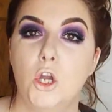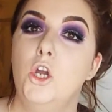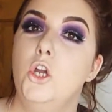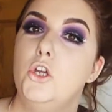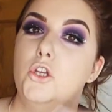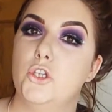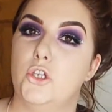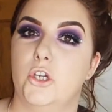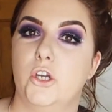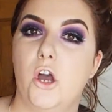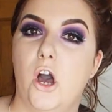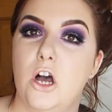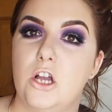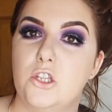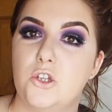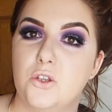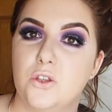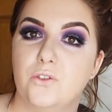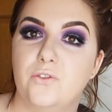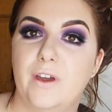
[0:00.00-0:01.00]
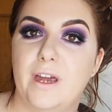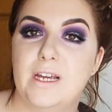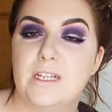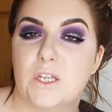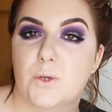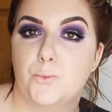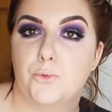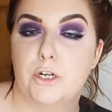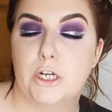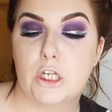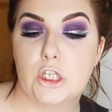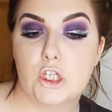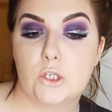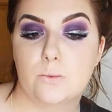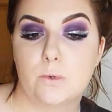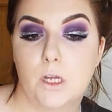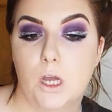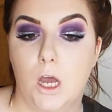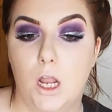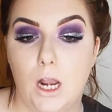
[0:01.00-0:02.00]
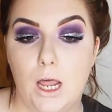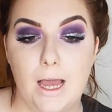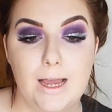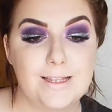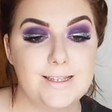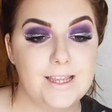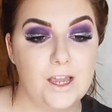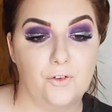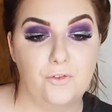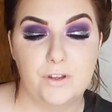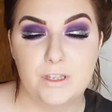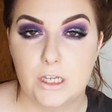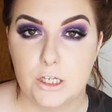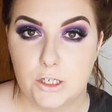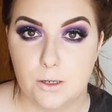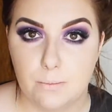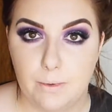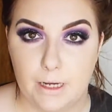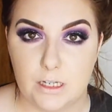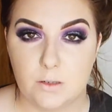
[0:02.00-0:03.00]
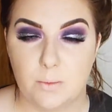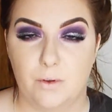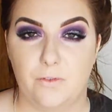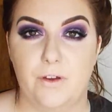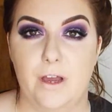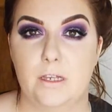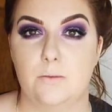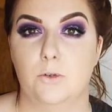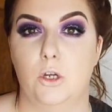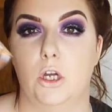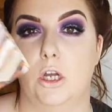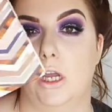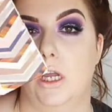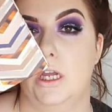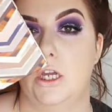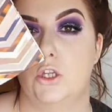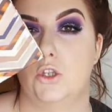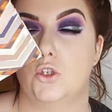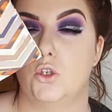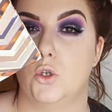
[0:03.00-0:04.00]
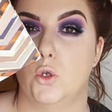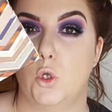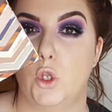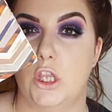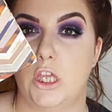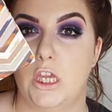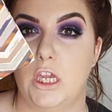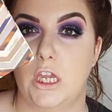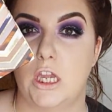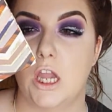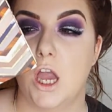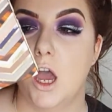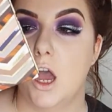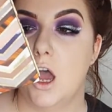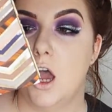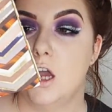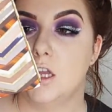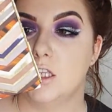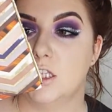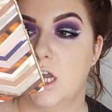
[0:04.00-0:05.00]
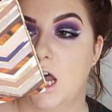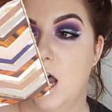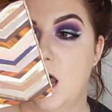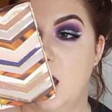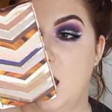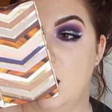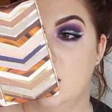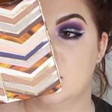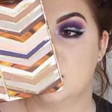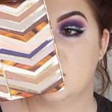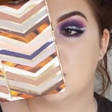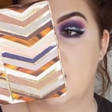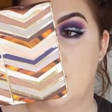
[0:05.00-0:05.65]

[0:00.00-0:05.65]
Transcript: To contour the face and bring some colour and definition back to my face, I'm going to go into the Tarte